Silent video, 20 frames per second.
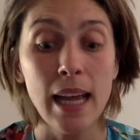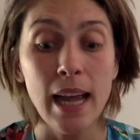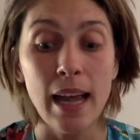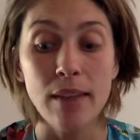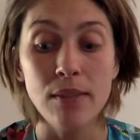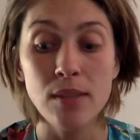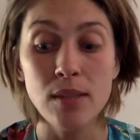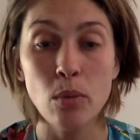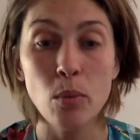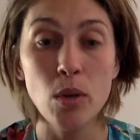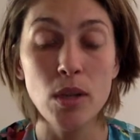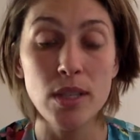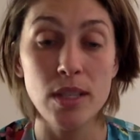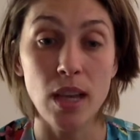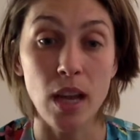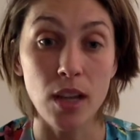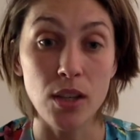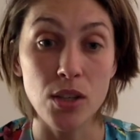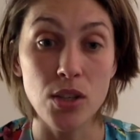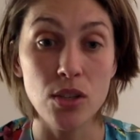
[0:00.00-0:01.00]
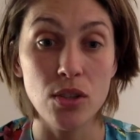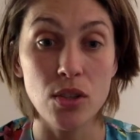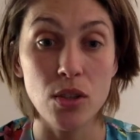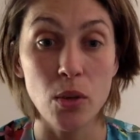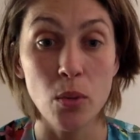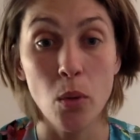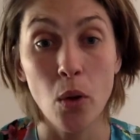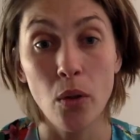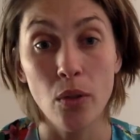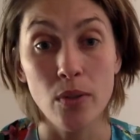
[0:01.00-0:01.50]
If someone touches
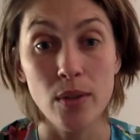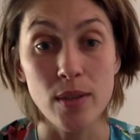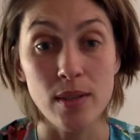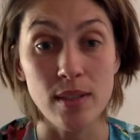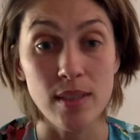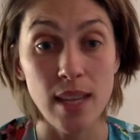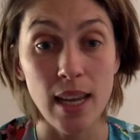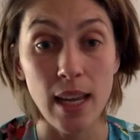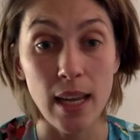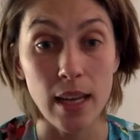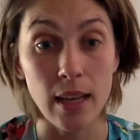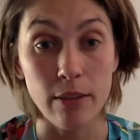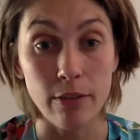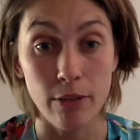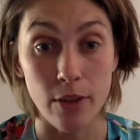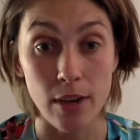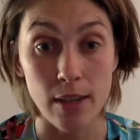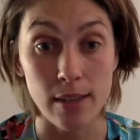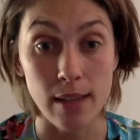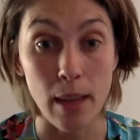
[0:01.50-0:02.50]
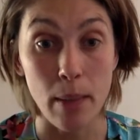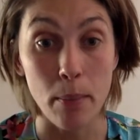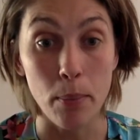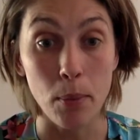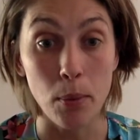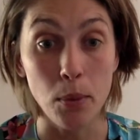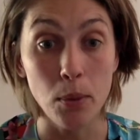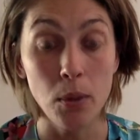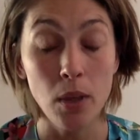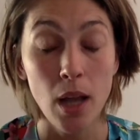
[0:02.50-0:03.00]
you on the skin, for
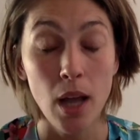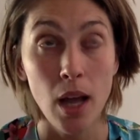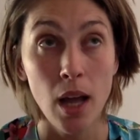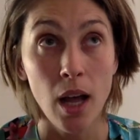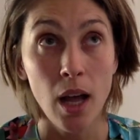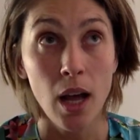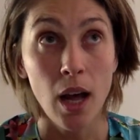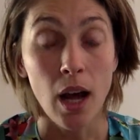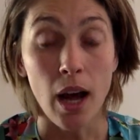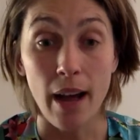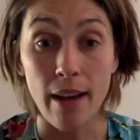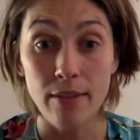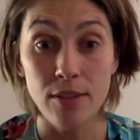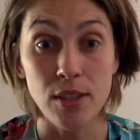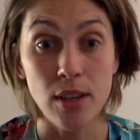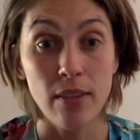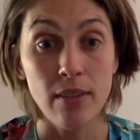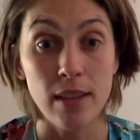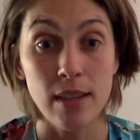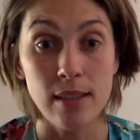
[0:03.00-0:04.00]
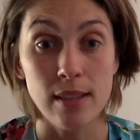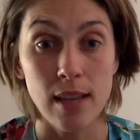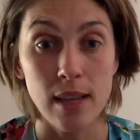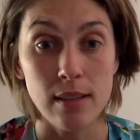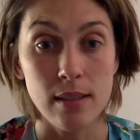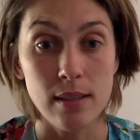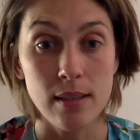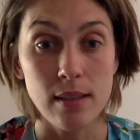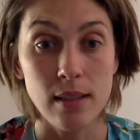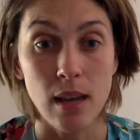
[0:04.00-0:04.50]
example, I've done these
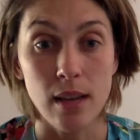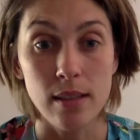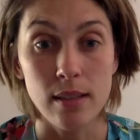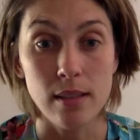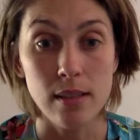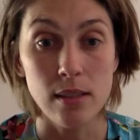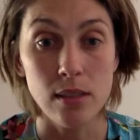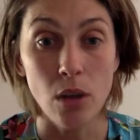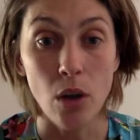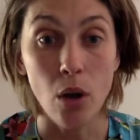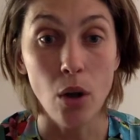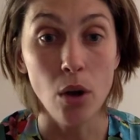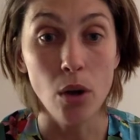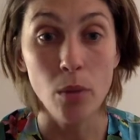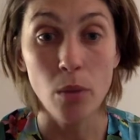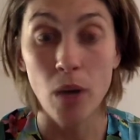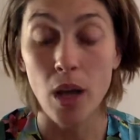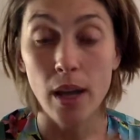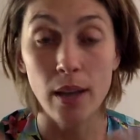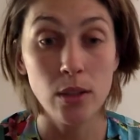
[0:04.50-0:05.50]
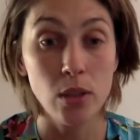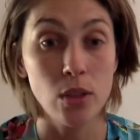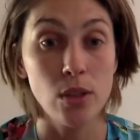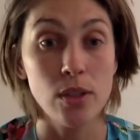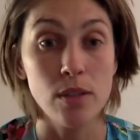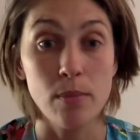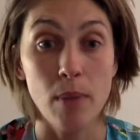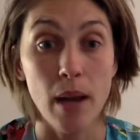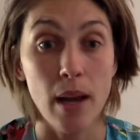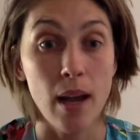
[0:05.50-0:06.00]
exercises at home when I
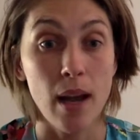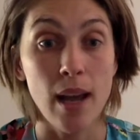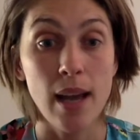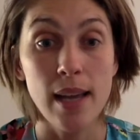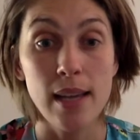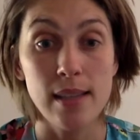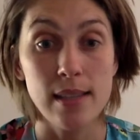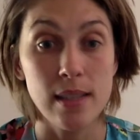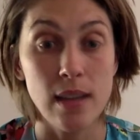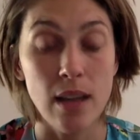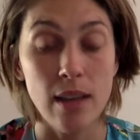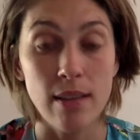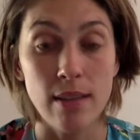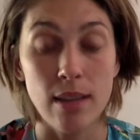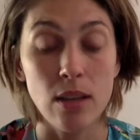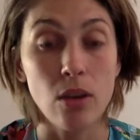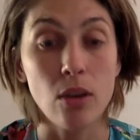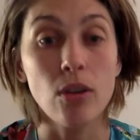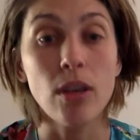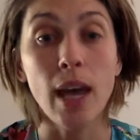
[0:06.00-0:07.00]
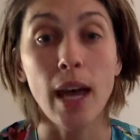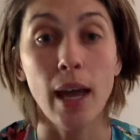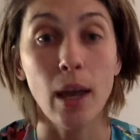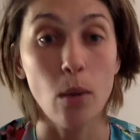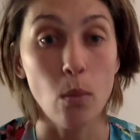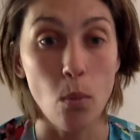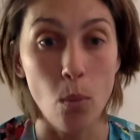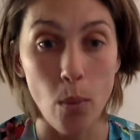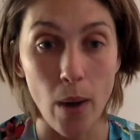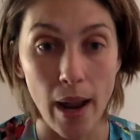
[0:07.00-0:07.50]
close my eyes and I think, okay,
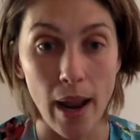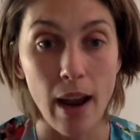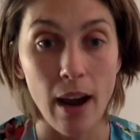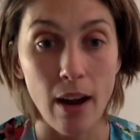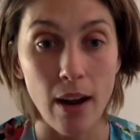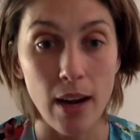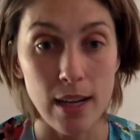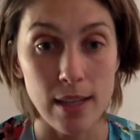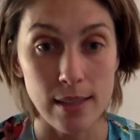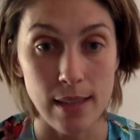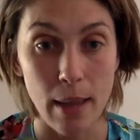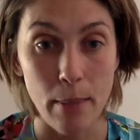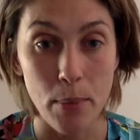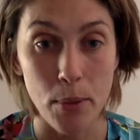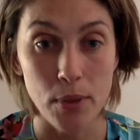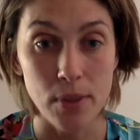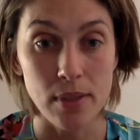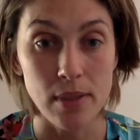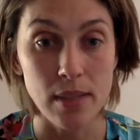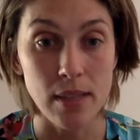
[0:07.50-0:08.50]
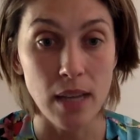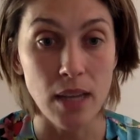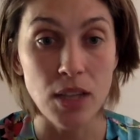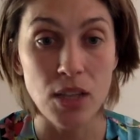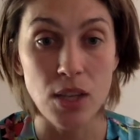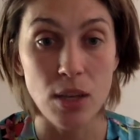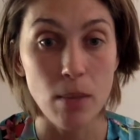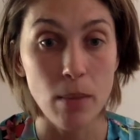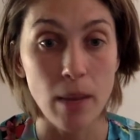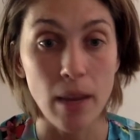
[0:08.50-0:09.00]
where is that person
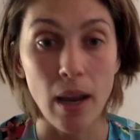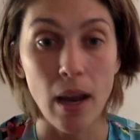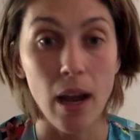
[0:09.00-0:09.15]
touching me?